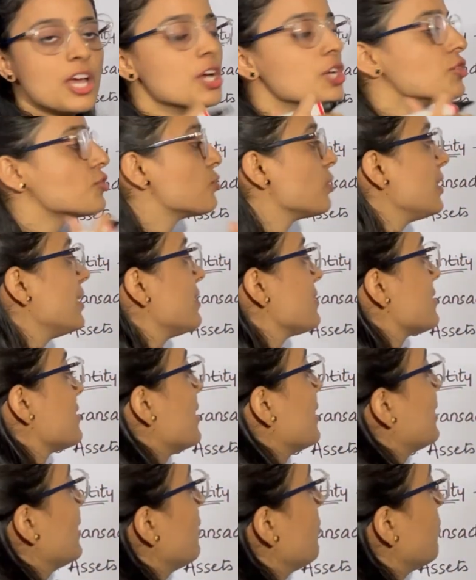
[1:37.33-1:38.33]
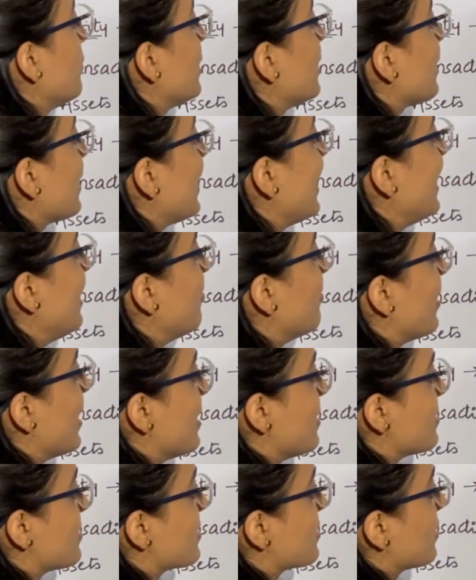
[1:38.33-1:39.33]
So it is nothing but
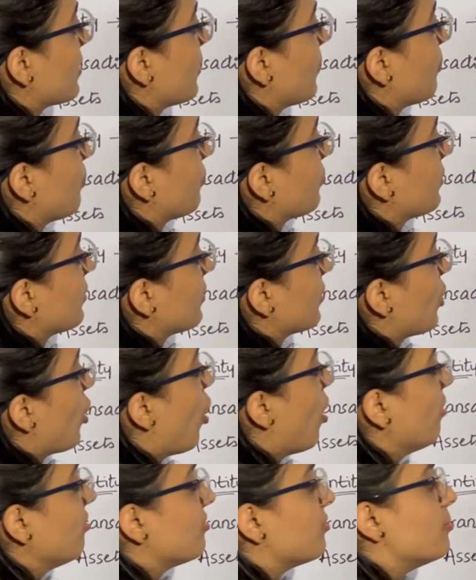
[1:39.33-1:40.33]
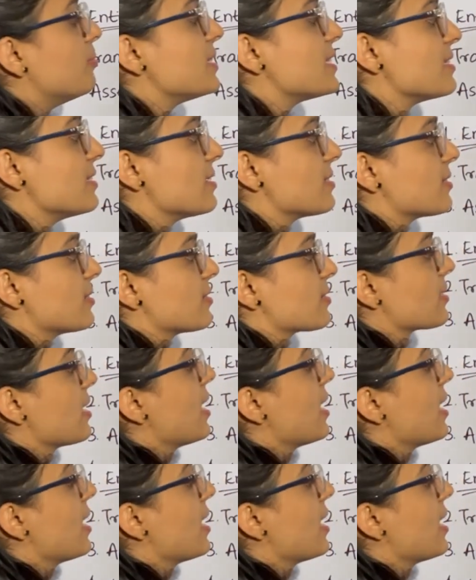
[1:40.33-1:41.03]
events of businesses.